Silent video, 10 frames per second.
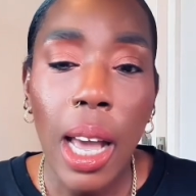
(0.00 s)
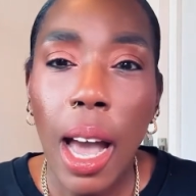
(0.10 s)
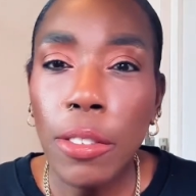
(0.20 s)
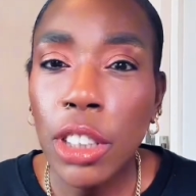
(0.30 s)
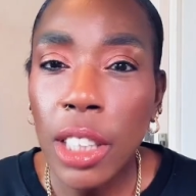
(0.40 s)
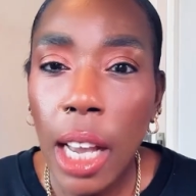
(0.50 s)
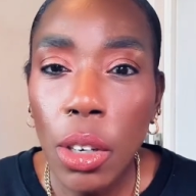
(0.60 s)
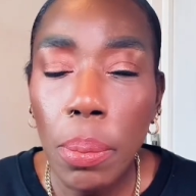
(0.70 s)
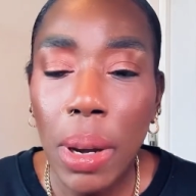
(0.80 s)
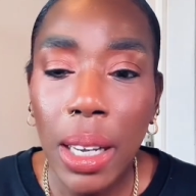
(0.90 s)
I've shared
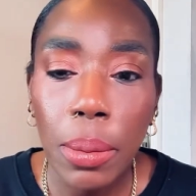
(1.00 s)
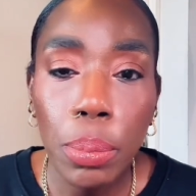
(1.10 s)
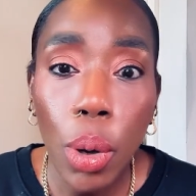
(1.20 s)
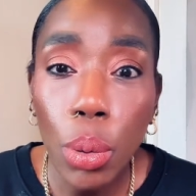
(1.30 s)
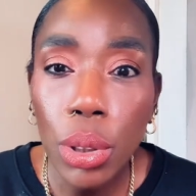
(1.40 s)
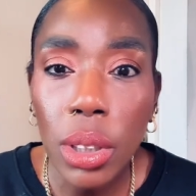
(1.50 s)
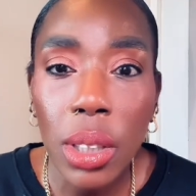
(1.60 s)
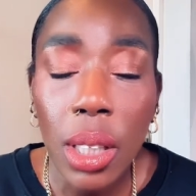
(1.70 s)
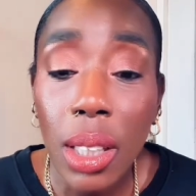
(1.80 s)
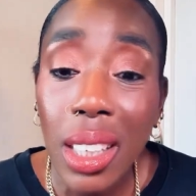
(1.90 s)
on my posts
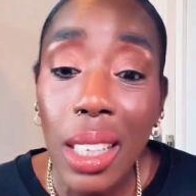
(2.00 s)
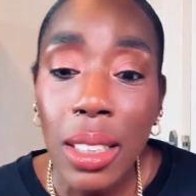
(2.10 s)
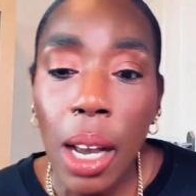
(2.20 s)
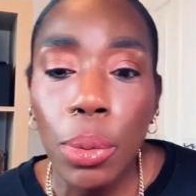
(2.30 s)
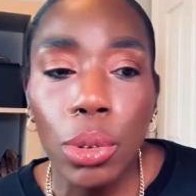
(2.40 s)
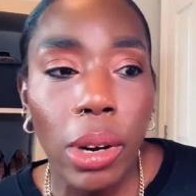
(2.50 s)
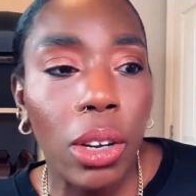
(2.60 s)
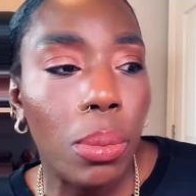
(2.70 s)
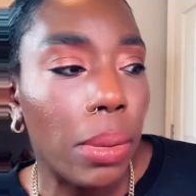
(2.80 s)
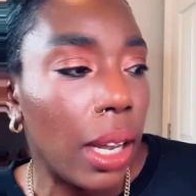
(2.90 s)
the things I would
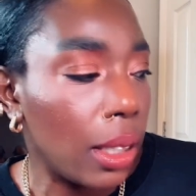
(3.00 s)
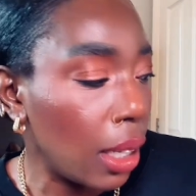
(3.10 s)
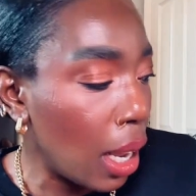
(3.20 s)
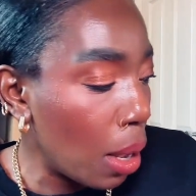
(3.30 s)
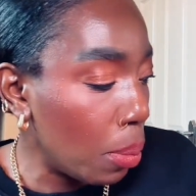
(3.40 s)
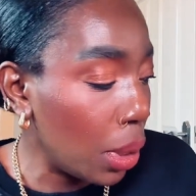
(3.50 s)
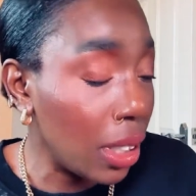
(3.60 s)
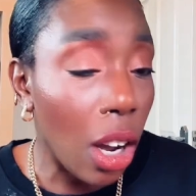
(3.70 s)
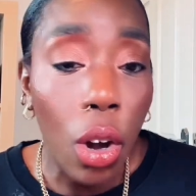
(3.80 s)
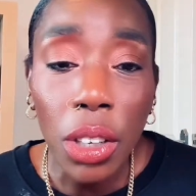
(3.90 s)
recommend, but
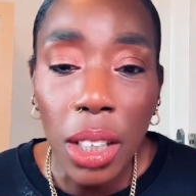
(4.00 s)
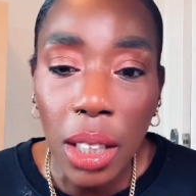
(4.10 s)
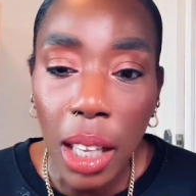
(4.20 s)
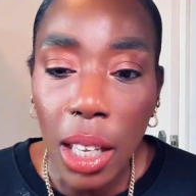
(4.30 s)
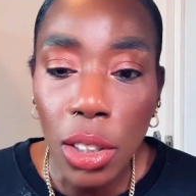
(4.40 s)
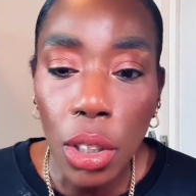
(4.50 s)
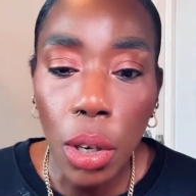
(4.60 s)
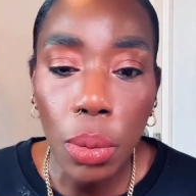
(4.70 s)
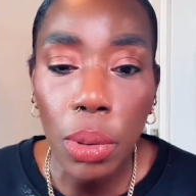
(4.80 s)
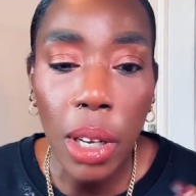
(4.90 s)
there are other things, you
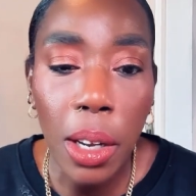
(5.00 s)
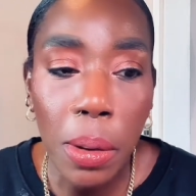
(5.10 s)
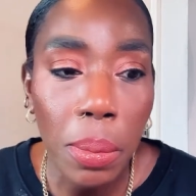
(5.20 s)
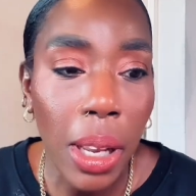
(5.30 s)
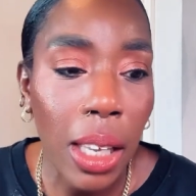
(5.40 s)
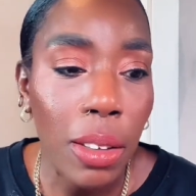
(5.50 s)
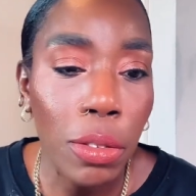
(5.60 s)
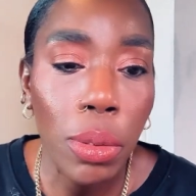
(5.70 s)
know, like for